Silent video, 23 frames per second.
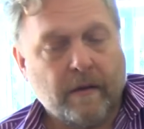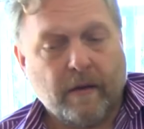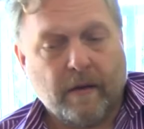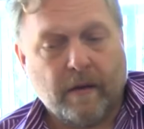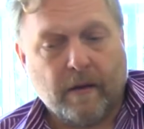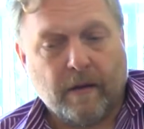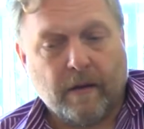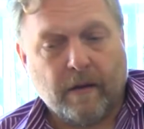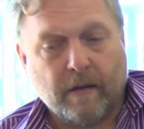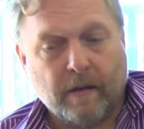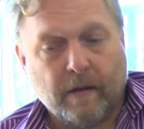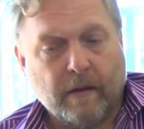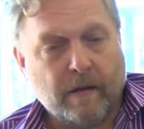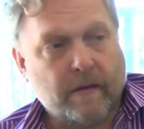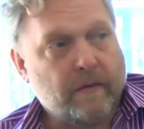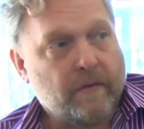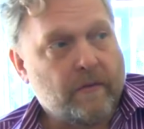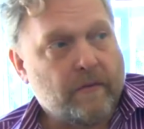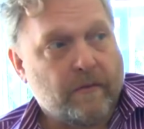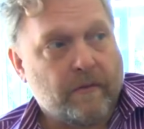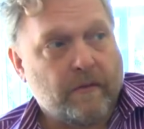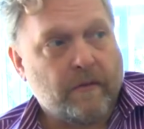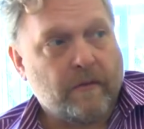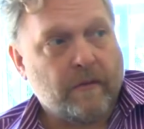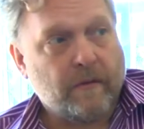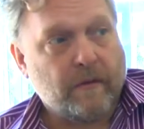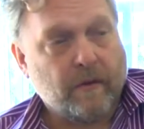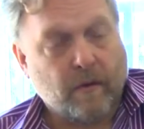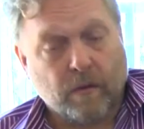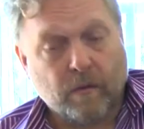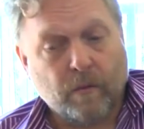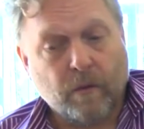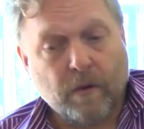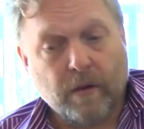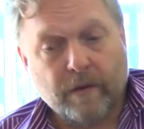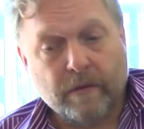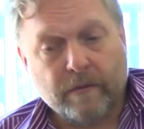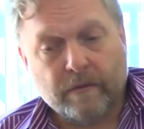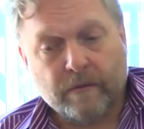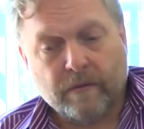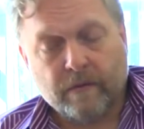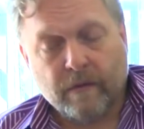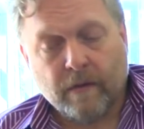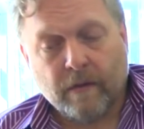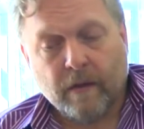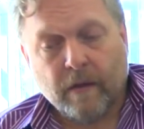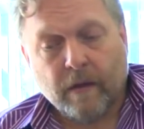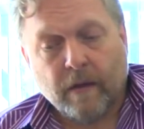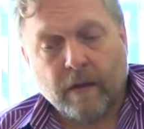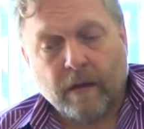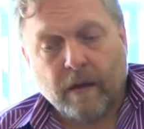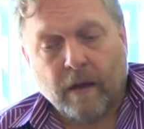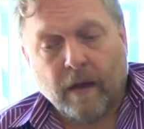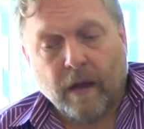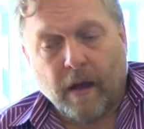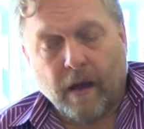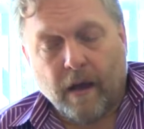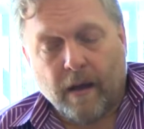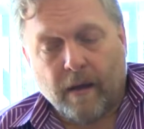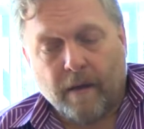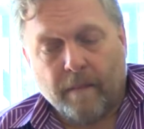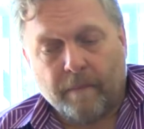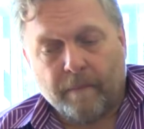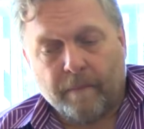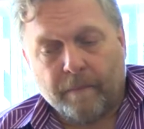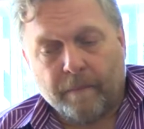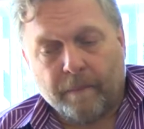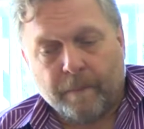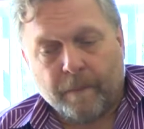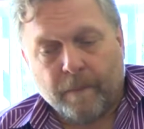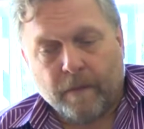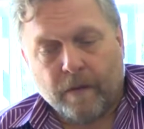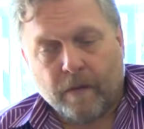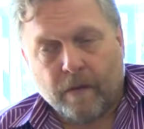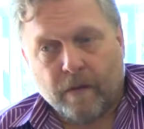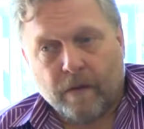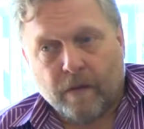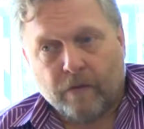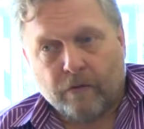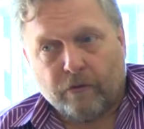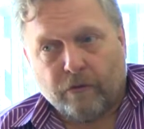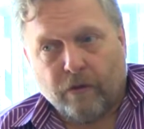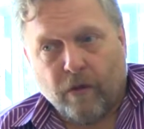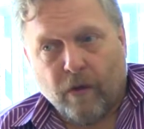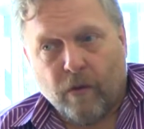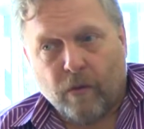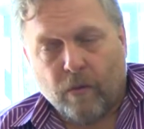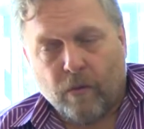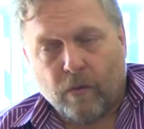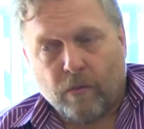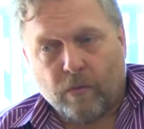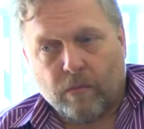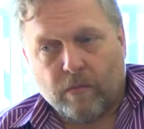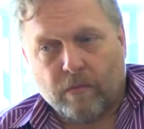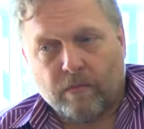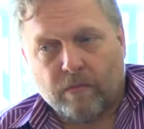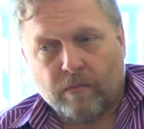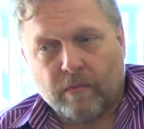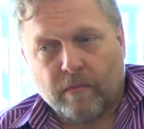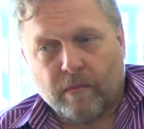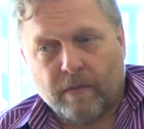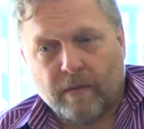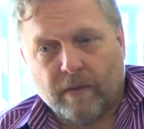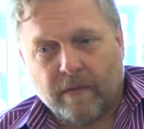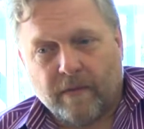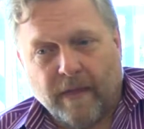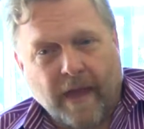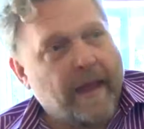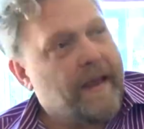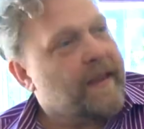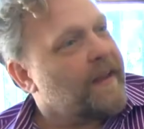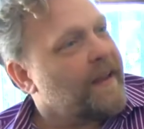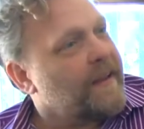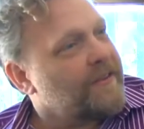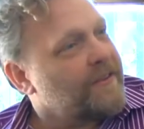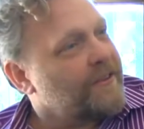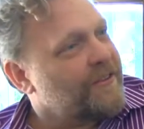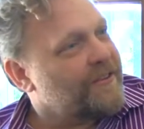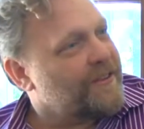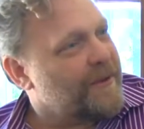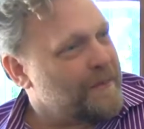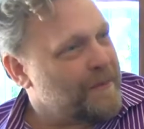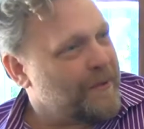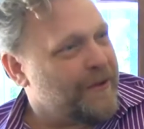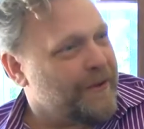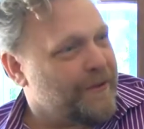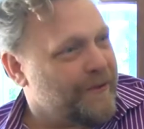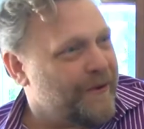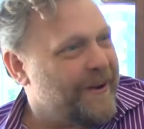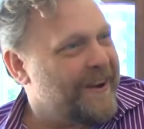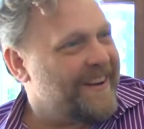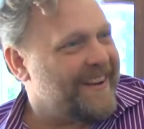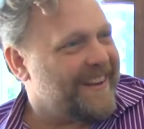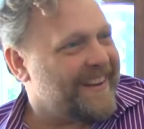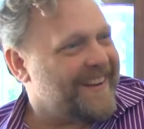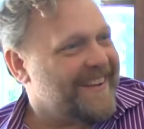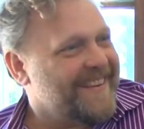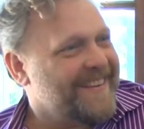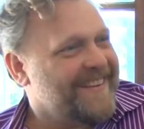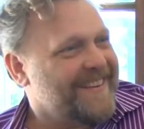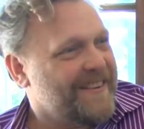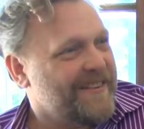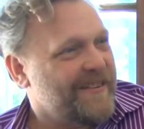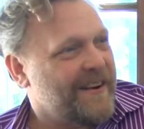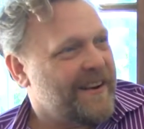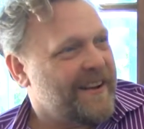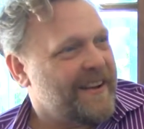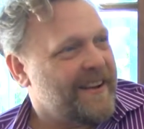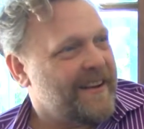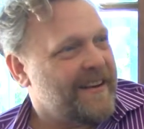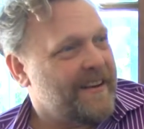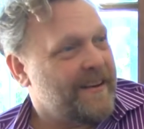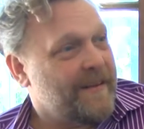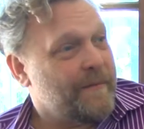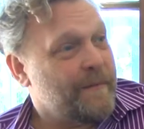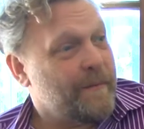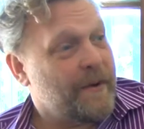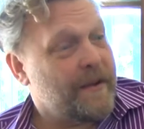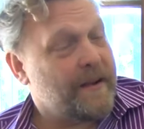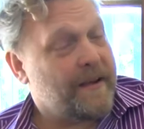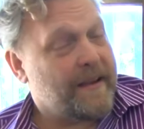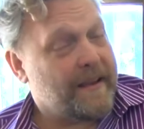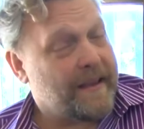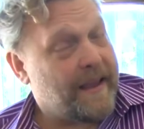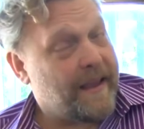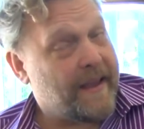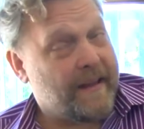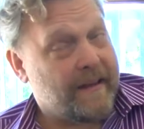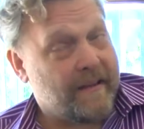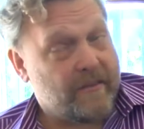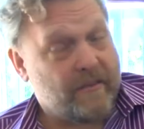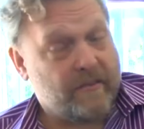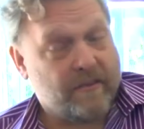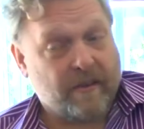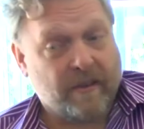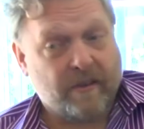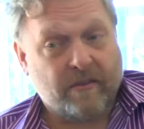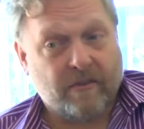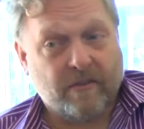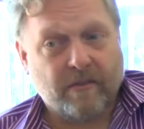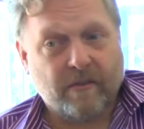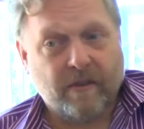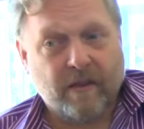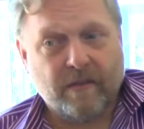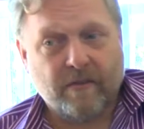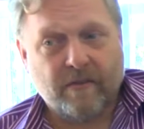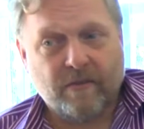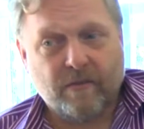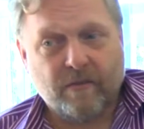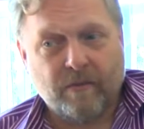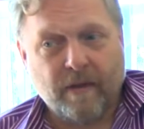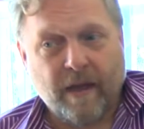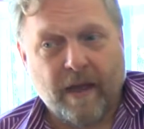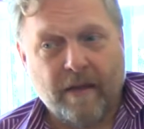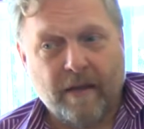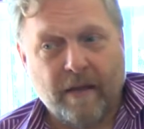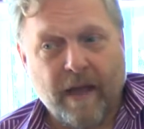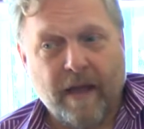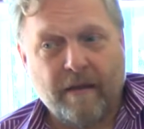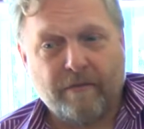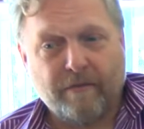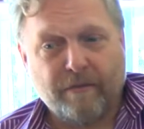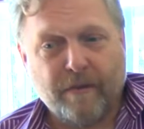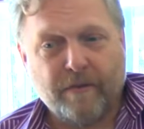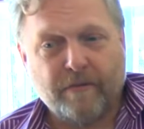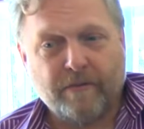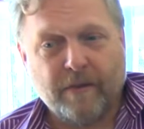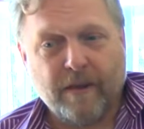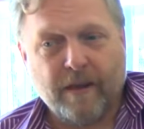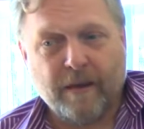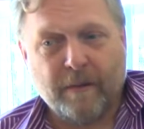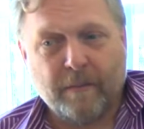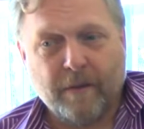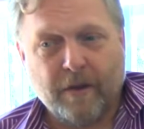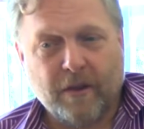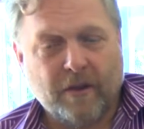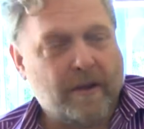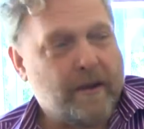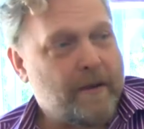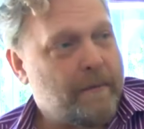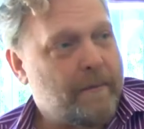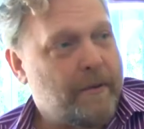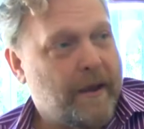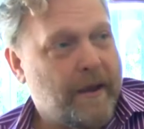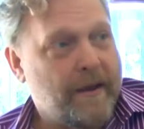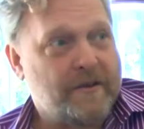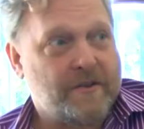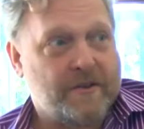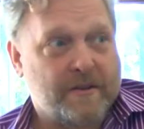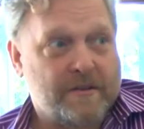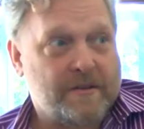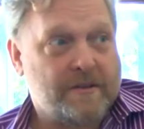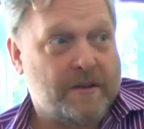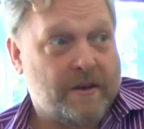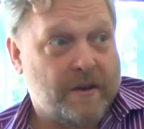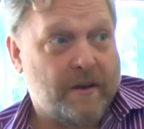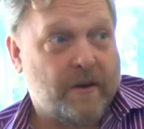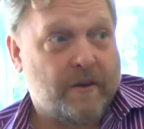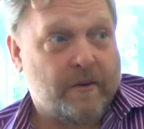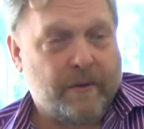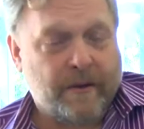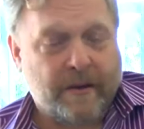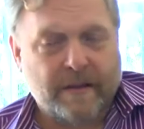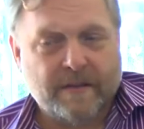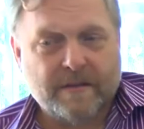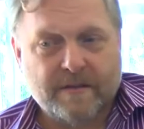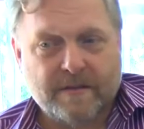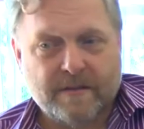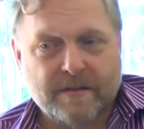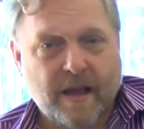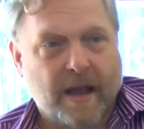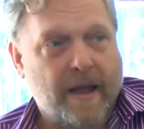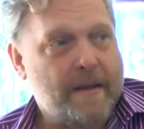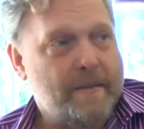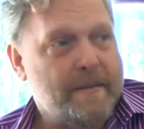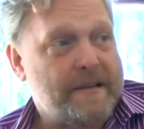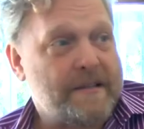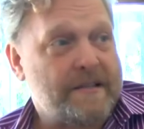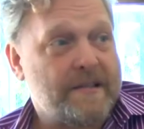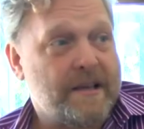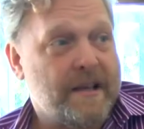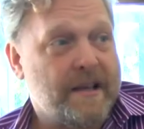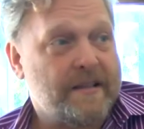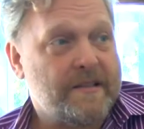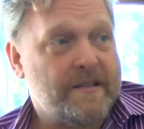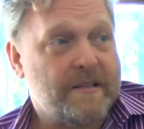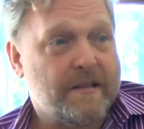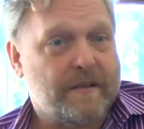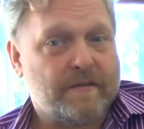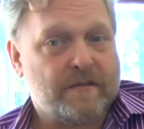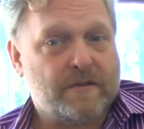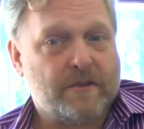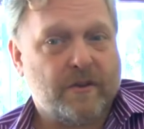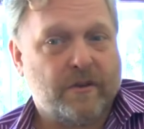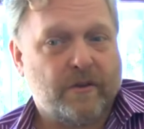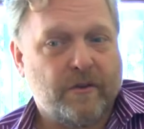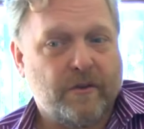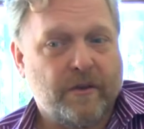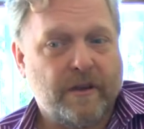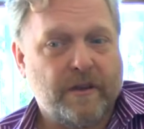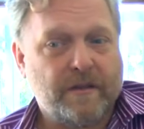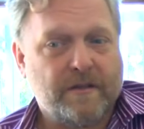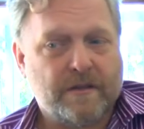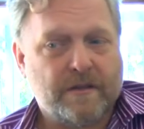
uh, is or was. Um, so in that case, it's simply reading, right? But again, it's, it's, it's at fifteen million pages, you know, it's time intensive. So you need